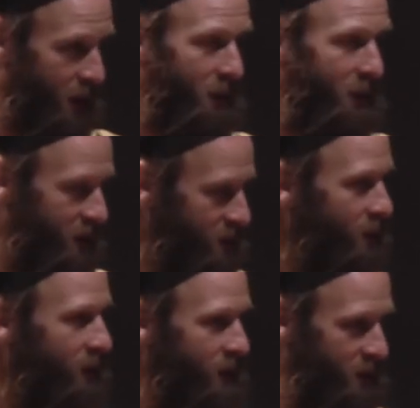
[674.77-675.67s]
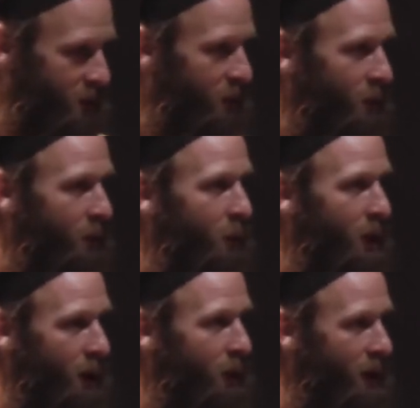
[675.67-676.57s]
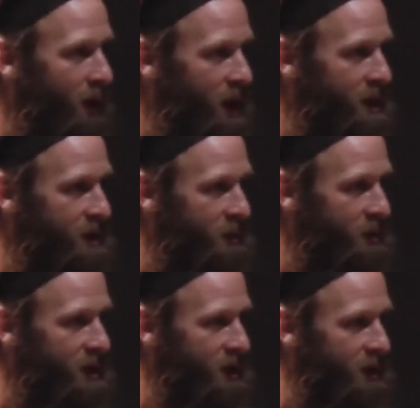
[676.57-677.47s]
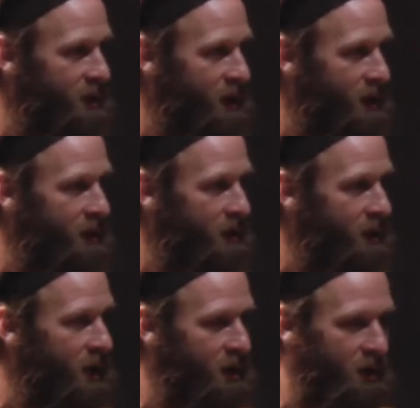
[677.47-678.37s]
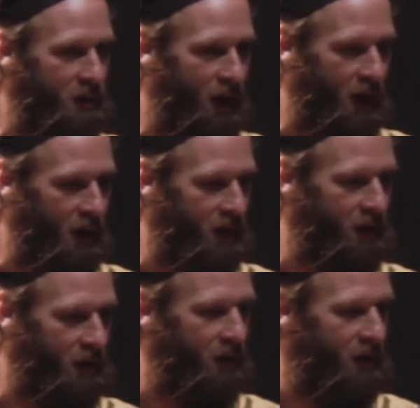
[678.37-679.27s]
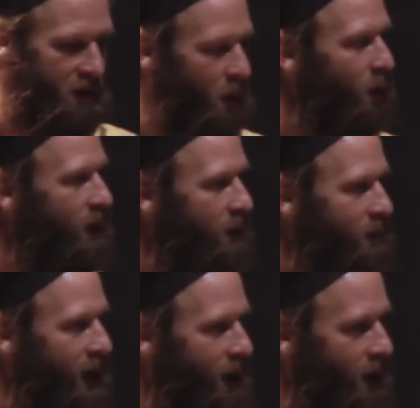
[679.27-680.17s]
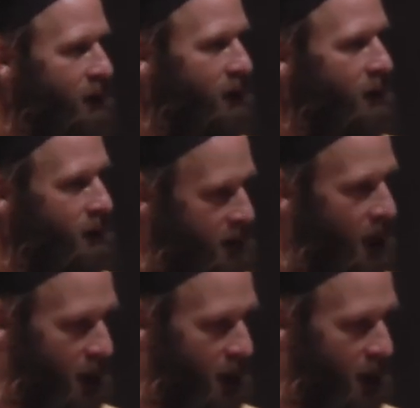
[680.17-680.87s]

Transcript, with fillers: I mean, he's a, he's a well recognized musician in, in Utah. He's an organ Phenomenal player. Musician.